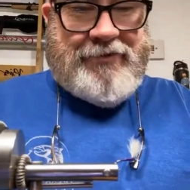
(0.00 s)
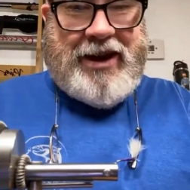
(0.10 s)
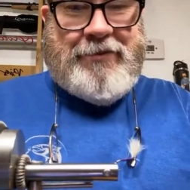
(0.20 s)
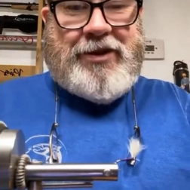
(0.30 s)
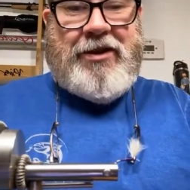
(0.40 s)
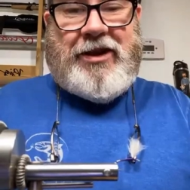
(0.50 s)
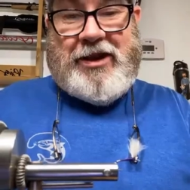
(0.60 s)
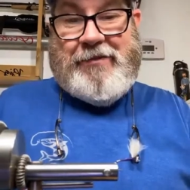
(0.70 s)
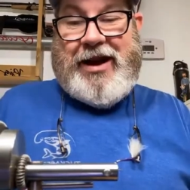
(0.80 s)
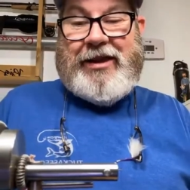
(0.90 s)
when I'm
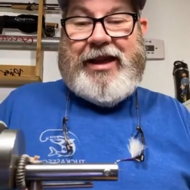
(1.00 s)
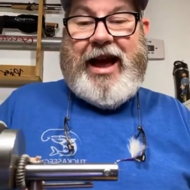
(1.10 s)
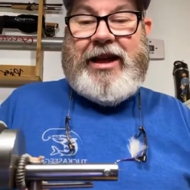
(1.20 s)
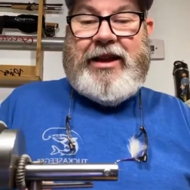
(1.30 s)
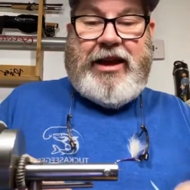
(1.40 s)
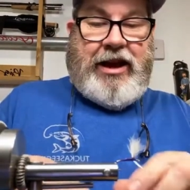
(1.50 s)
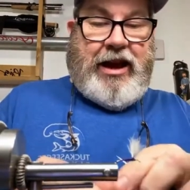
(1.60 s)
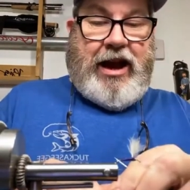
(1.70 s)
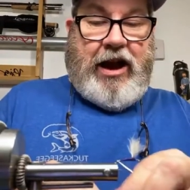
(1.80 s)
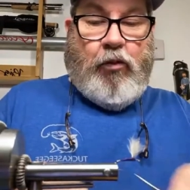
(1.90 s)
talking about that.
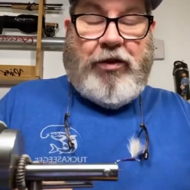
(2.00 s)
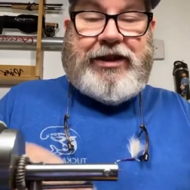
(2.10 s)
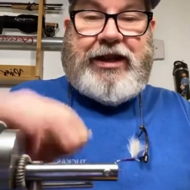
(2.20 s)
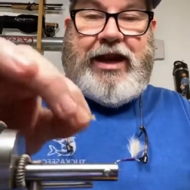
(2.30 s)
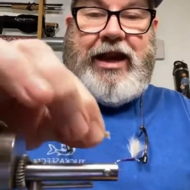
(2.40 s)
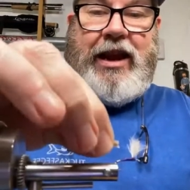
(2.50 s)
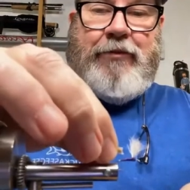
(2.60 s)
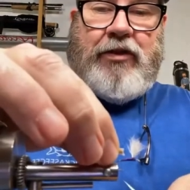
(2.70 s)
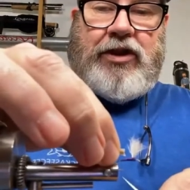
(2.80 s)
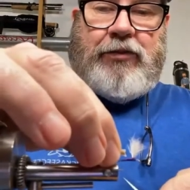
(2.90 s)
Once again,
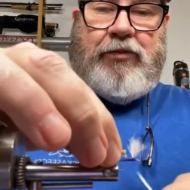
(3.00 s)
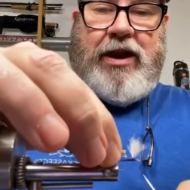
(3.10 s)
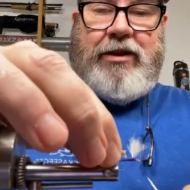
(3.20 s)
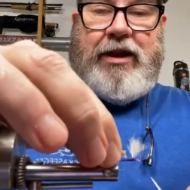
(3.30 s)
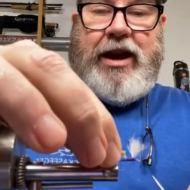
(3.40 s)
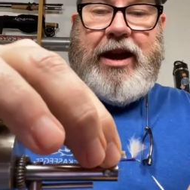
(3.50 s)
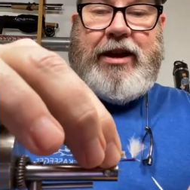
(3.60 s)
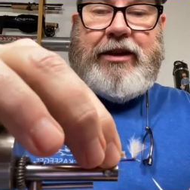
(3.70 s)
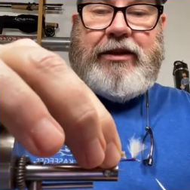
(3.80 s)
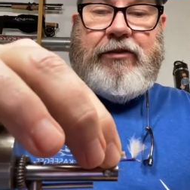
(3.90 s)
I'm going
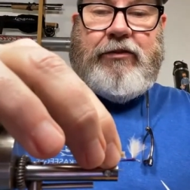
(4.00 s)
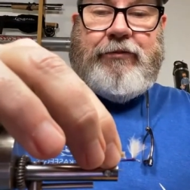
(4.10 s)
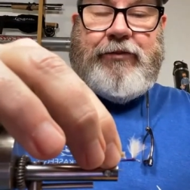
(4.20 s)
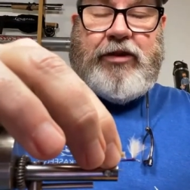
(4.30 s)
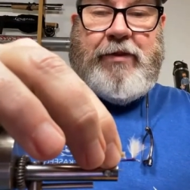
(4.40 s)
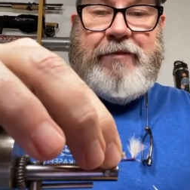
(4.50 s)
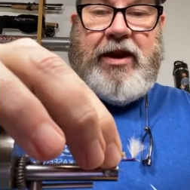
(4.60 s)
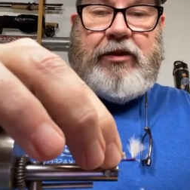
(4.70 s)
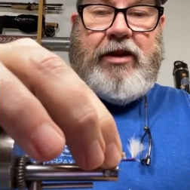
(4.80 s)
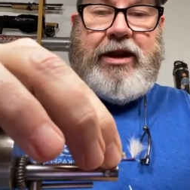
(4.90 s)
to spin
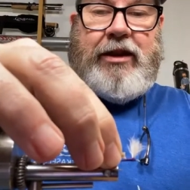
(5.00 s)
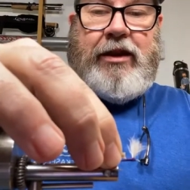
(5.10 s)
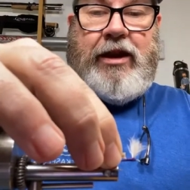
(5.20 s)
my thread